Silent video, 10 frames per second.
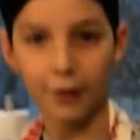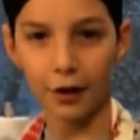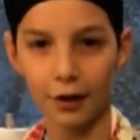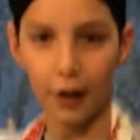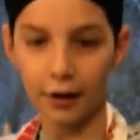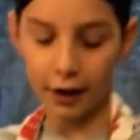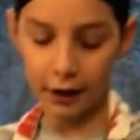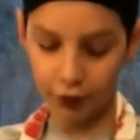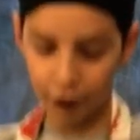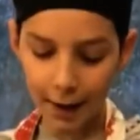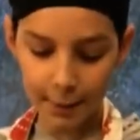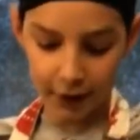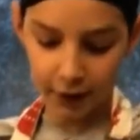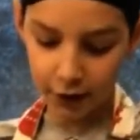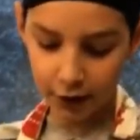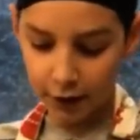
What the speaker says: other bowl,